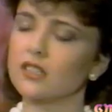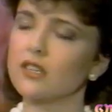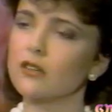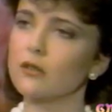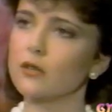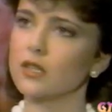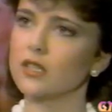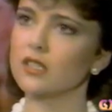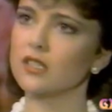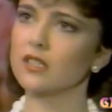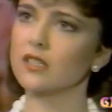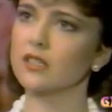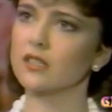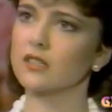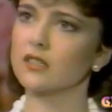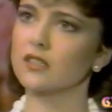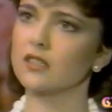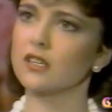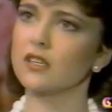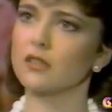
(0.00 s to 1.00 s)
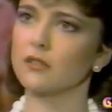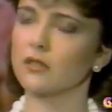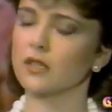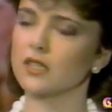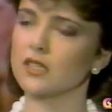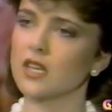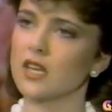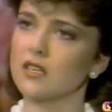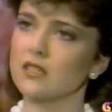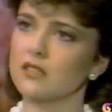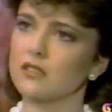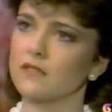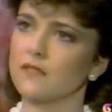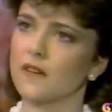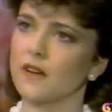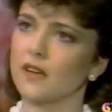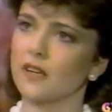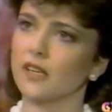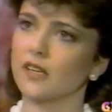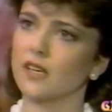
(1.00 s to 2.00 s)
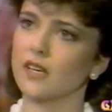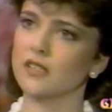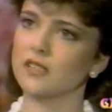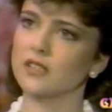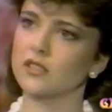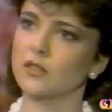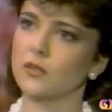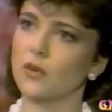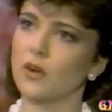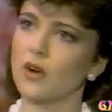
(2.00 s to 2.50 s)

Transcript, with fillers: She is seriously considering testifying